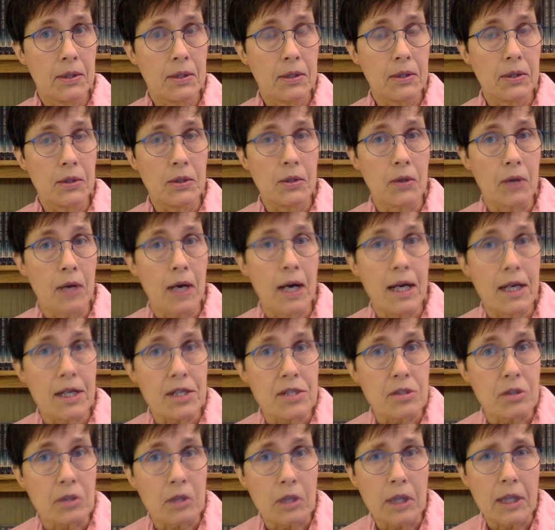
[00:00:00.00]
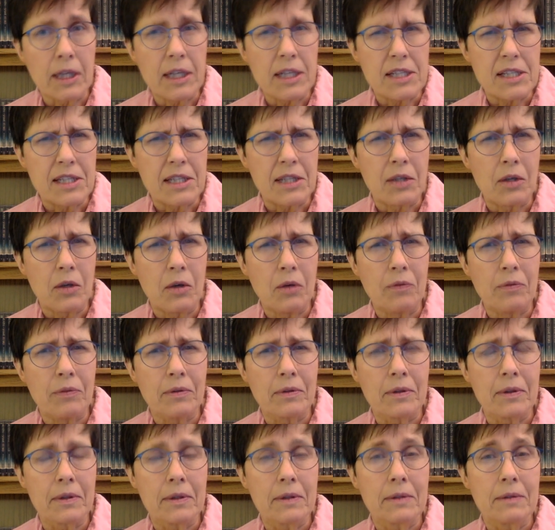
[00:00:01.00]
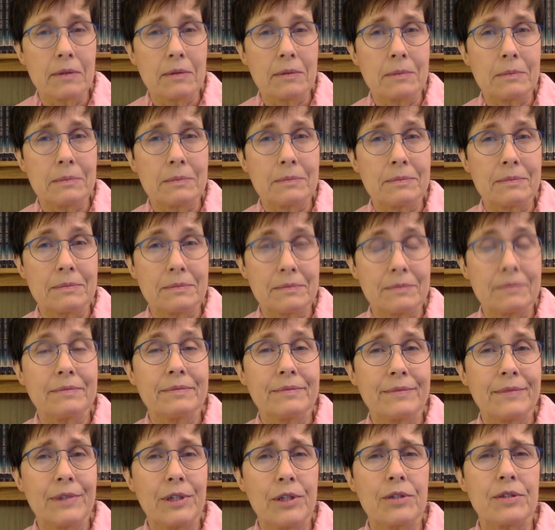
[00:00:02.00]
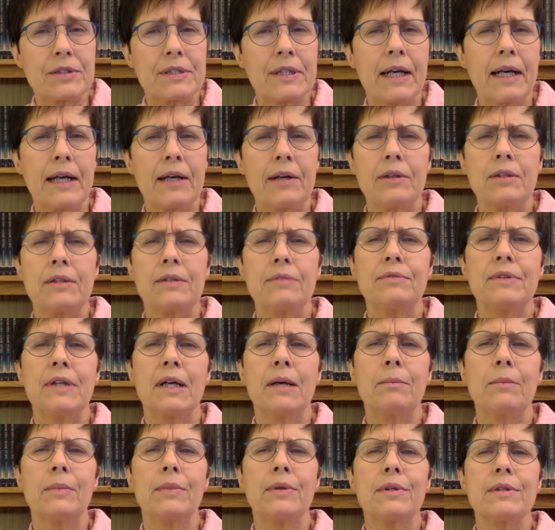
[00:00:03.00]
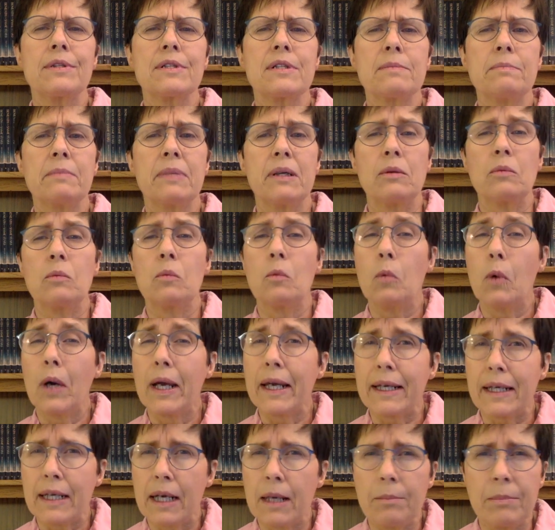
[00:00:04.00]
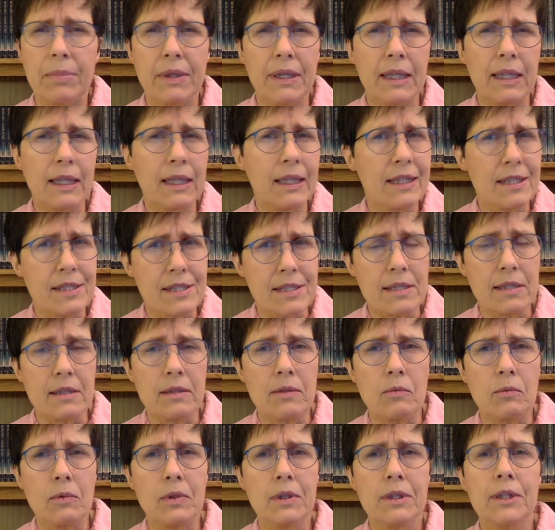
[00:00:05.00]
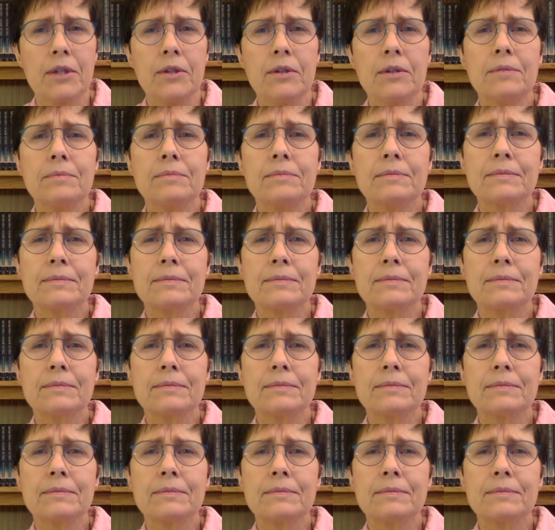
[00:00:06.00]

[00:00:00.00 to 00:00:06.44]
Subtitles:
Your eyes are glazing over. You're tired of numbers, but wake up and listen, will you?